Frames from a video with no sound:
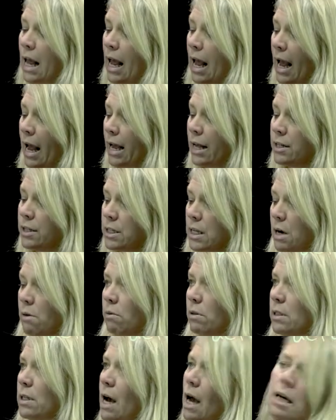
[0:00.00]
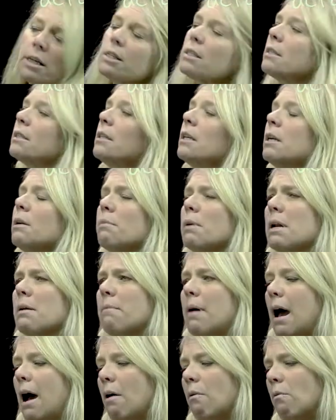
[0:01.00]
And so we'll talk just a little bit
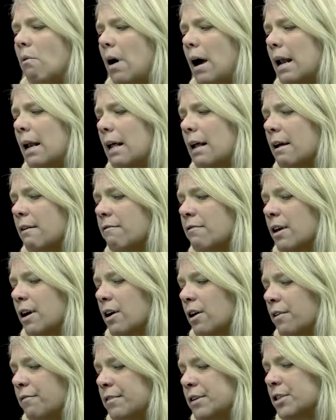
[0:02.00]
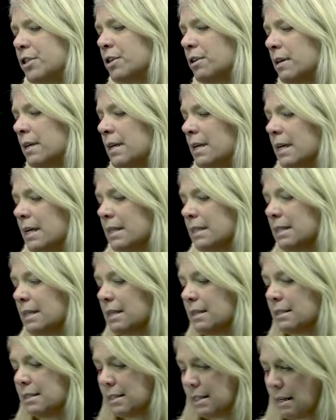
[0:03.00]
about what if the curvature
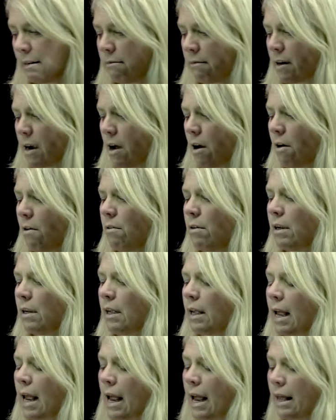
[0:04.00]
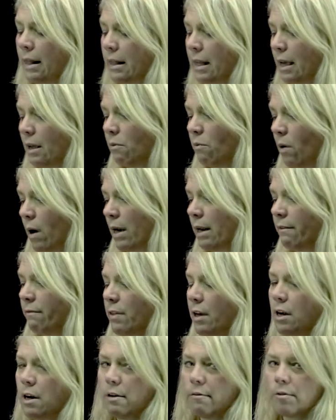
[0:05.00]
is zero, and then what if
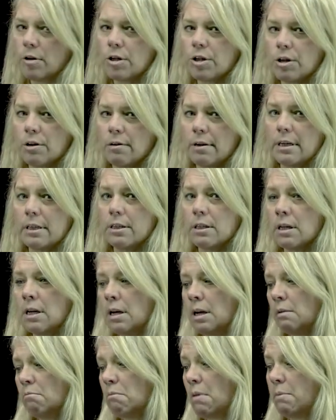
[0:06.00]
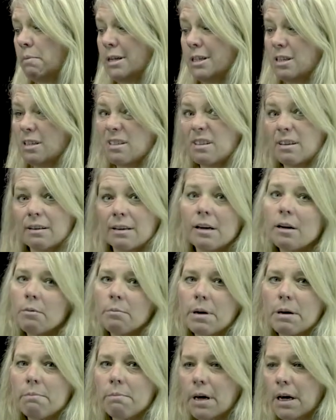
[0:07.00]
the curvature is maybe just a little
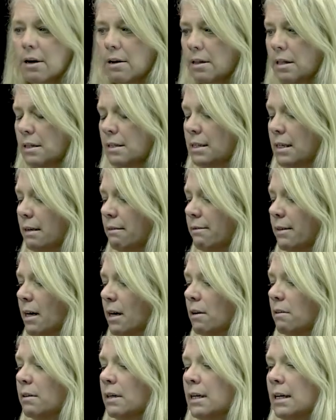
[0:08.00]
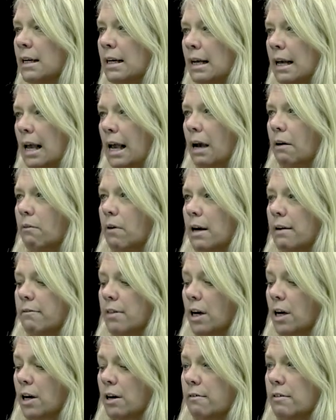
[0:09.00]
bit bigger than zero, and what if
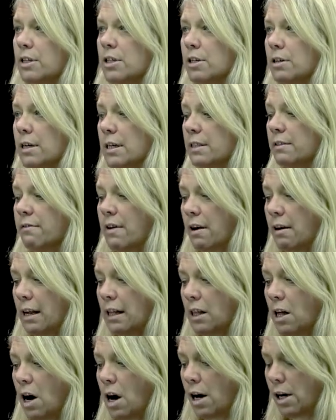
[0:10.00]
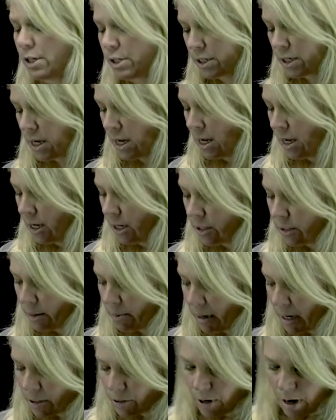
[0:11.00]
the curvature is very large. So
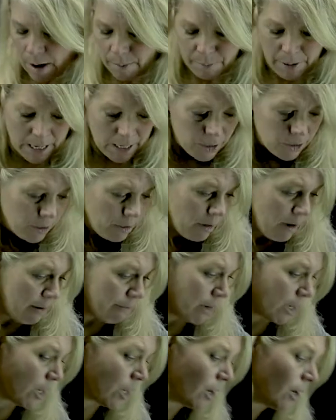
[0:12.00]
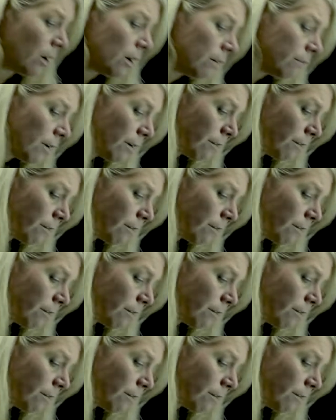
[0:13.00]
I'm going to draw a picture of a curve